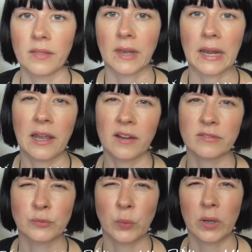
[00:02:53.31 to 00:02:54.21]
Then I
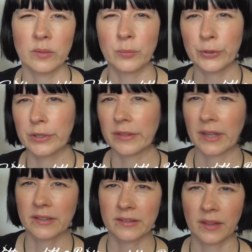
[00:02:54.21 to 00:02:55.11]
have one book
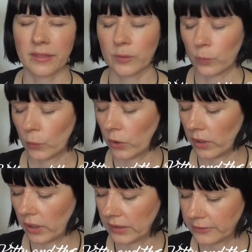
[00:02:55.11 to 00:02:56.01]
that is I think
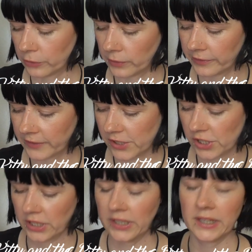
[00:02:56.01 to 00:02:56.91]
more literary
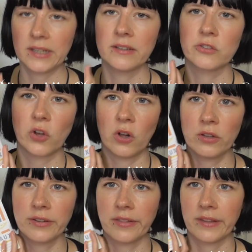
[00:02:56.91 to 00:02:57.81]
fiction. It is
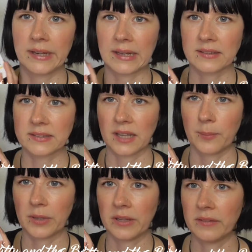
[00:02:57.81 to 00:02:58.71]
called The Next
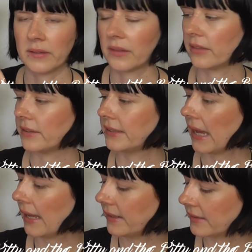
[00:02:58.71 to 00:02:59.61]
Step in the
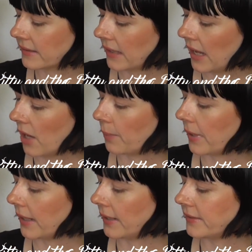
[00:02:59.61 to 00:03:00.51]
Dance
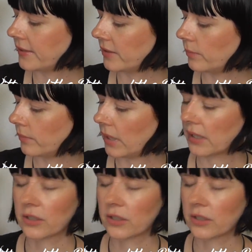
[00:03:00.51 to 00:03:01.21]
by Tim